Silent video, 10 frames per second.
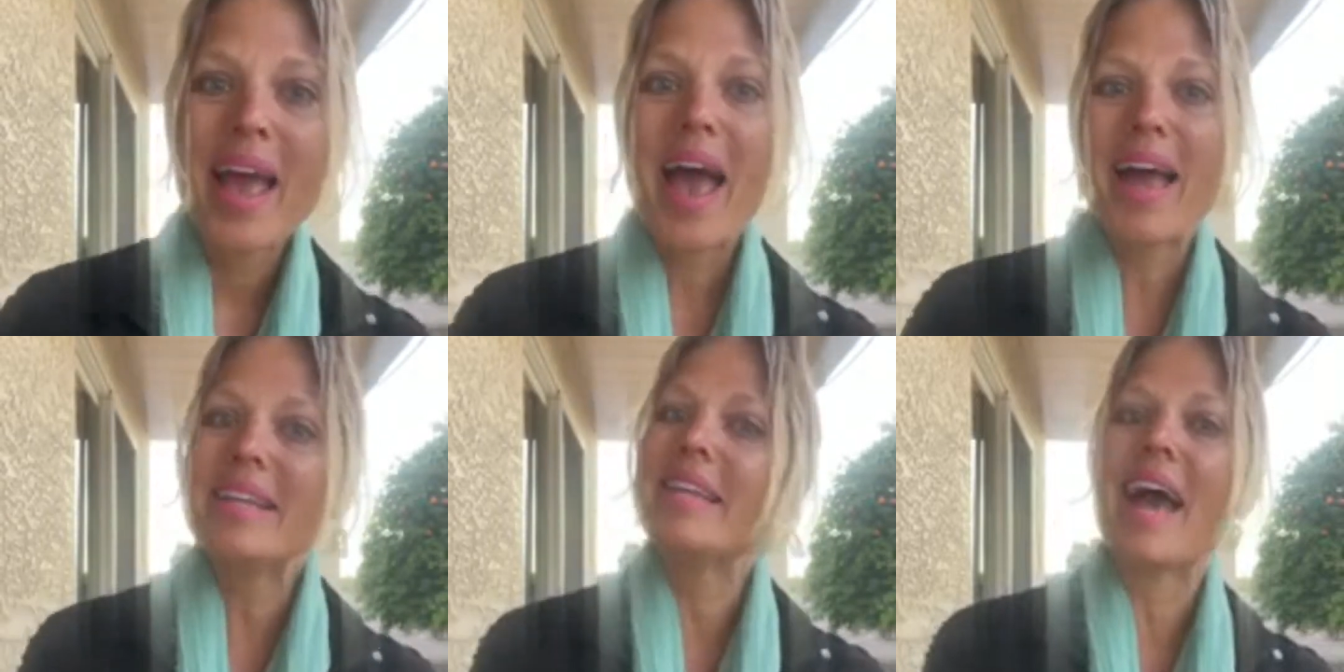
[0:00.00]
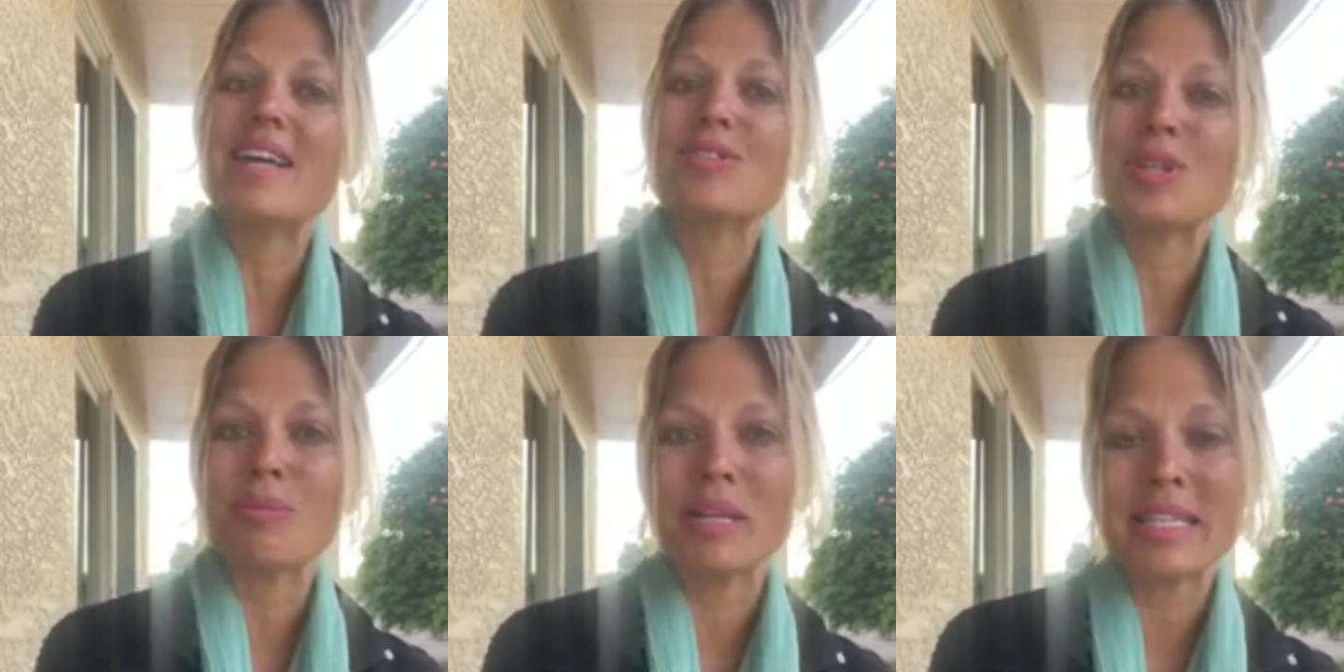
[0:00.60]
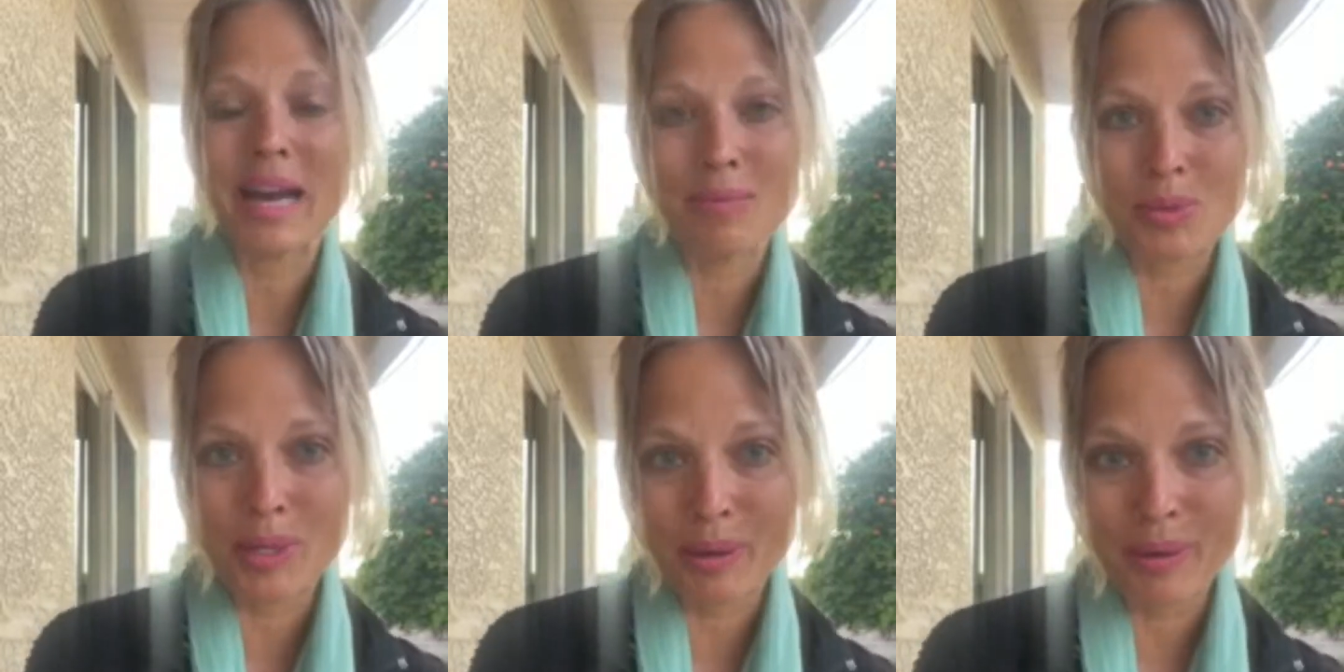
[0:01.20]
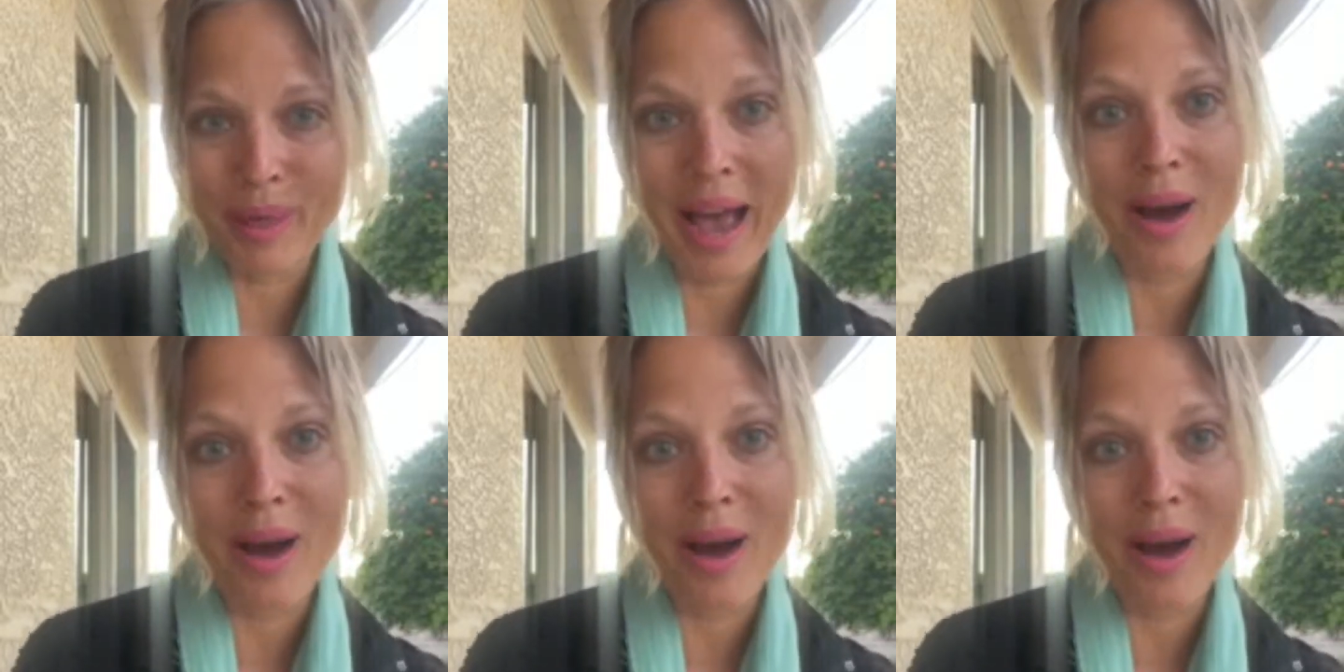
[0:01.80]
And yet so many times we don't know the how.